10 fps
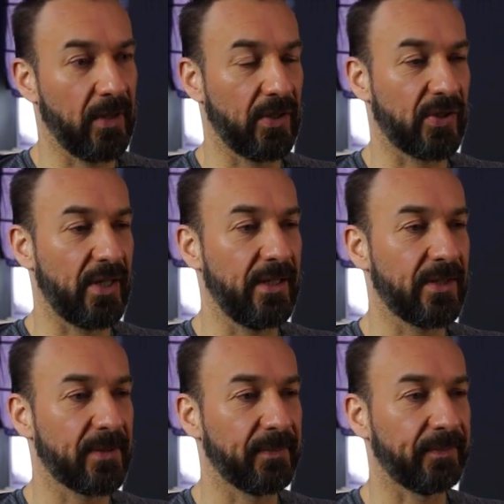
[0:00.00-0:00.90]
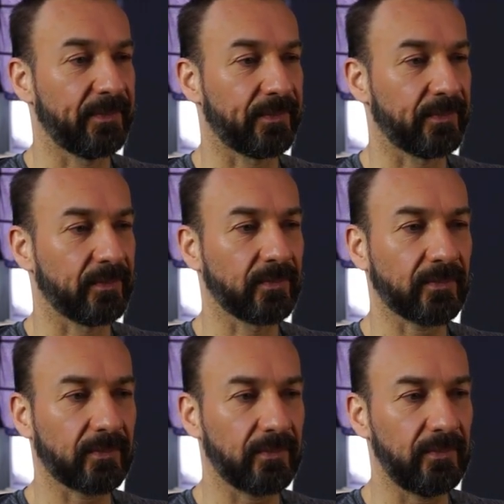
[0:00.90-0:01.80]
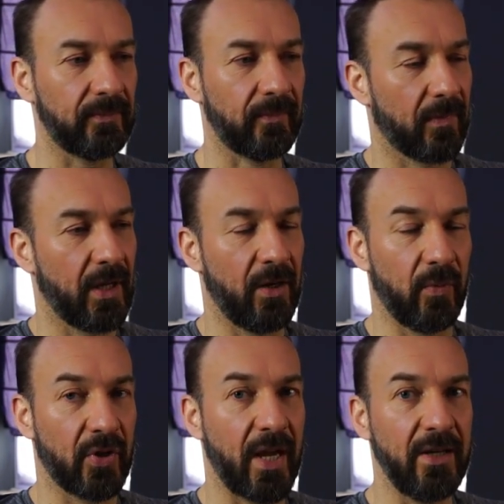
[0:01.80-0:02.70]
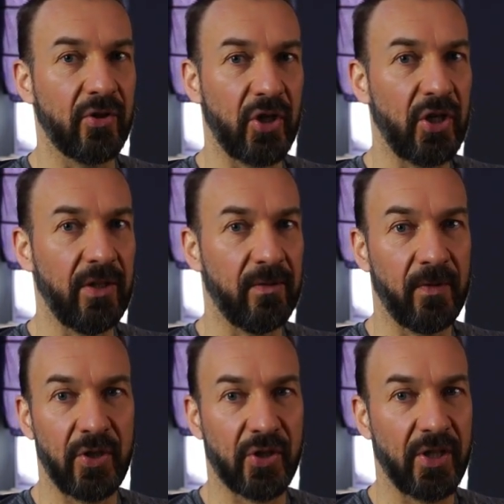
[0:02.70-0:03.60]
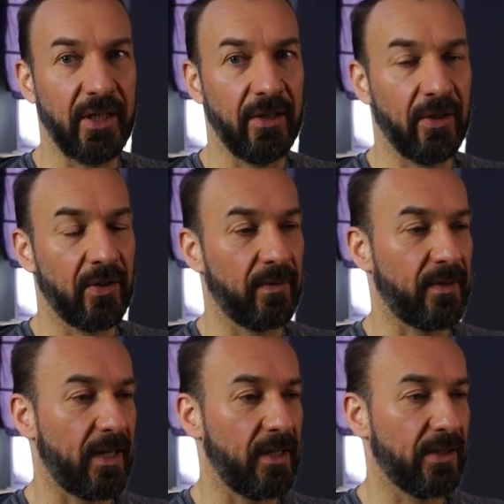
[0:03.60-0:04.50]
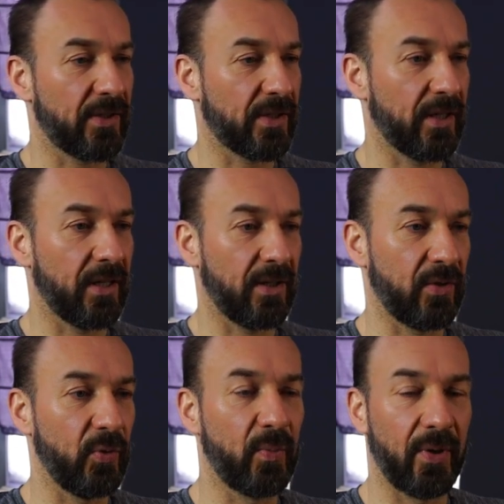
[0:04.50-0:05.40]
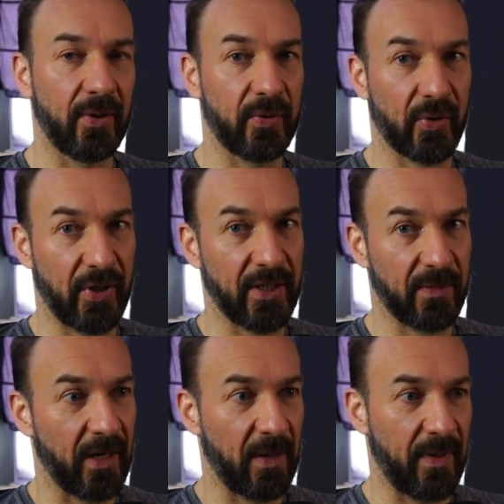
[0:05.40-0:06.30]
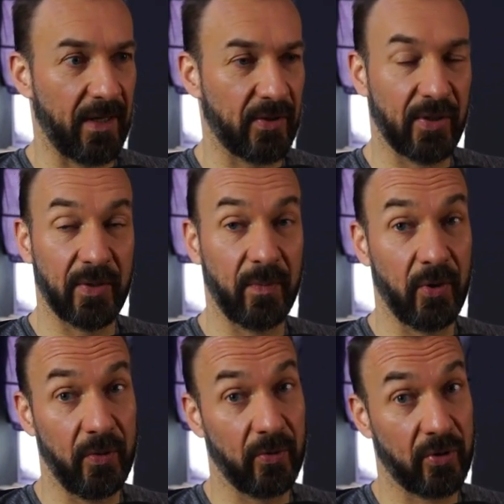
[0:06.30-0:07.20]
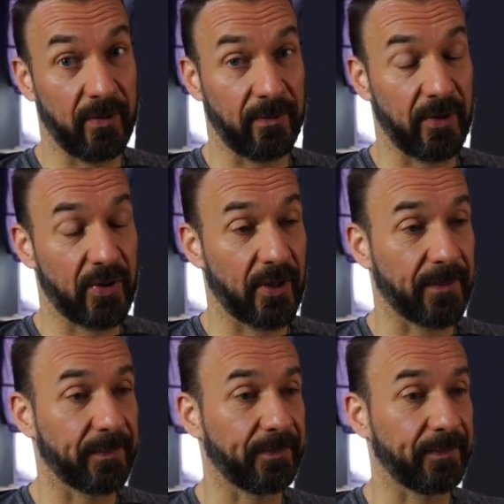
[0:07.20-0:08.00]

in size. And with HEVC, the file is 2.26 megabytes. So that's a huge difference here.